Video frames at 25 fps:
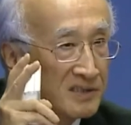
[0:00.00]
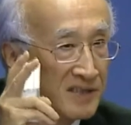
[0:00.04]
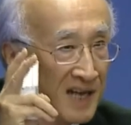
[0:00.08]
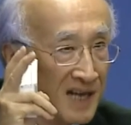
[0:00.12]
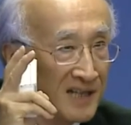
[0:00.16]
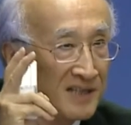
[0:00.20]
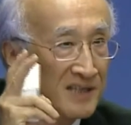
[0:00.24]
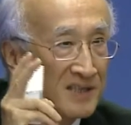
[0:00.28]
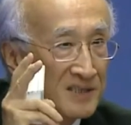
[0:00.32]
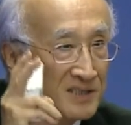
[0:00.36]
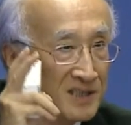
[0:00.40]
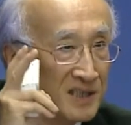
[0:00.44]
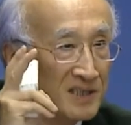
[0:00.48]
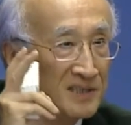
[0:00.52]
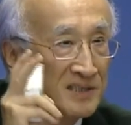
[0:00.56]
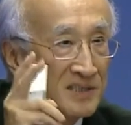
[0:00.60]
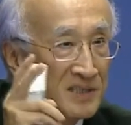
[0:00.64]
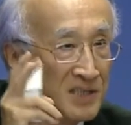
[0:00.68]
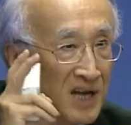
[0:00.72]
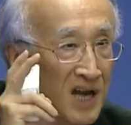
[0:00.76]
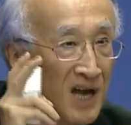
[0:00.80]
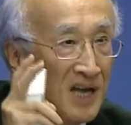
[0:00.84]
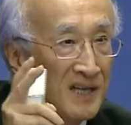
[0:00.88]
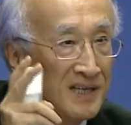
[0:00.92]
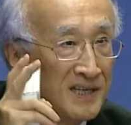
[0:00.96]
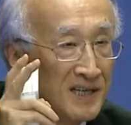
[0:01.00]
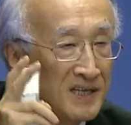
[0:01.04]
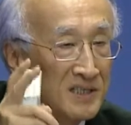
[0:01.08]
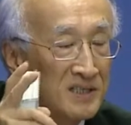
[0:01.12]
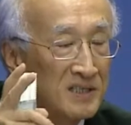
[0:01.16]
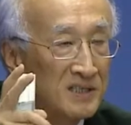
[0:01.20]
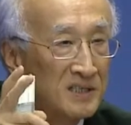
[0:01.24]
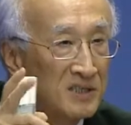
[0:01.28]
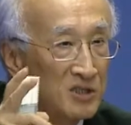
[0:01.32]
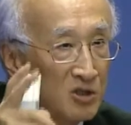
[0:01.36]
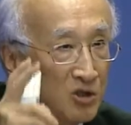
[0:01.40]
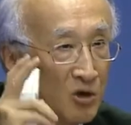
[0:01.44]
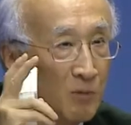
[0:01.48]
That is
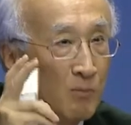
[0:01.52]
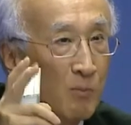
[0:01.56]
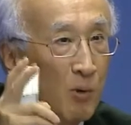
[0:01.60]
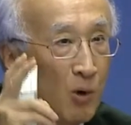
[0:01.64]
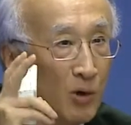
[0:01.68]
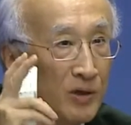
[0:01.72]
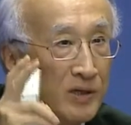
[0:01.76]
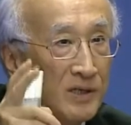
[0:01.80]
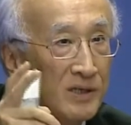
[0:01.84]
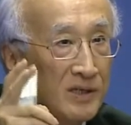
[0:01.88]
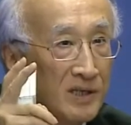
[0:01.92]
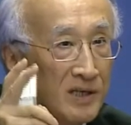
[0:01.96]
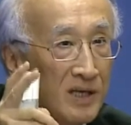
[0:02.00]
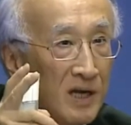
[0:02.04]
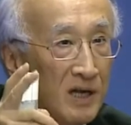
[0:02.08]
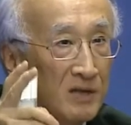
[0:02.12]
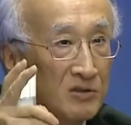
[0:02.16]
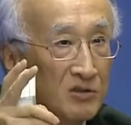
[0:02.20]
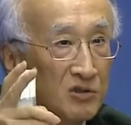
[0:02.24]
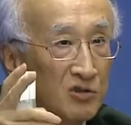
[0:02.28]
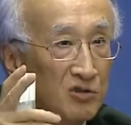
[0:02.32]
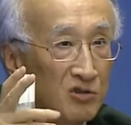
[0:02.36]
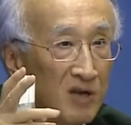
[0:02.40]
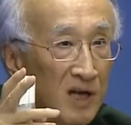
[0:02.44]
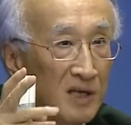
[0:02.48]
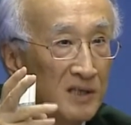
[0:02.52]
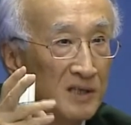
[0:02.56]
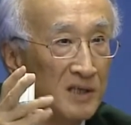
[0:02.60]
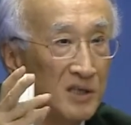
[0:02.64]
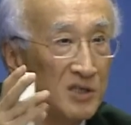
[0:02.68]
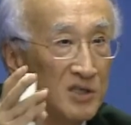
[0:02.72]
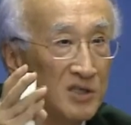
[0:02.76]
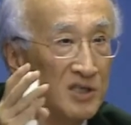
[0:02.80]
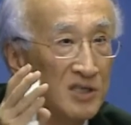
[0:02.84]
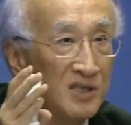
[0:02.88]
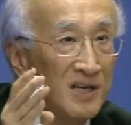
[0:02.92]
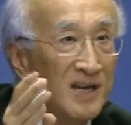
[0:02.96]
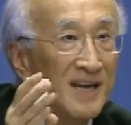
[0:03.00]
China's geopolitical
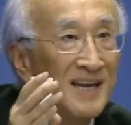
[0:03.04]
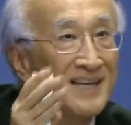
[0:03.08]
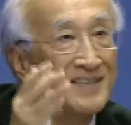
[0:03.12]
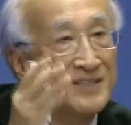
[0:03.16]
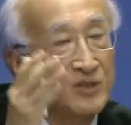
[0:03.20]
strategy.